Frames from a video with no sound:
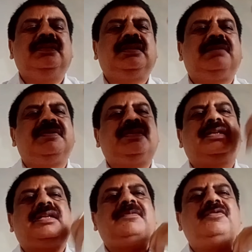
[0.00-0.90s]
That machine
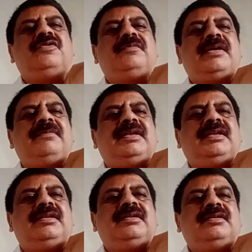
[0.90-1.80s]
can be owned by me.
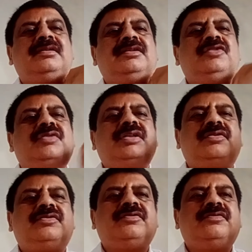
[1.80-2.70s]
You can
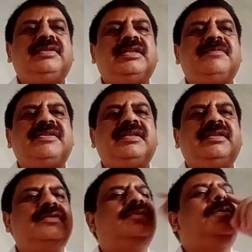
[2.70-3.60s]
also own that
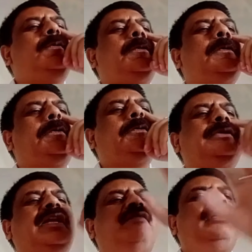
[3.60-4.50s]
machine, so
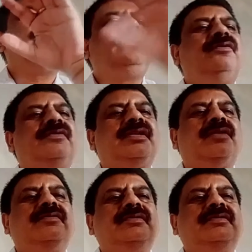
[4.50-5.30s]
the advantage goes down.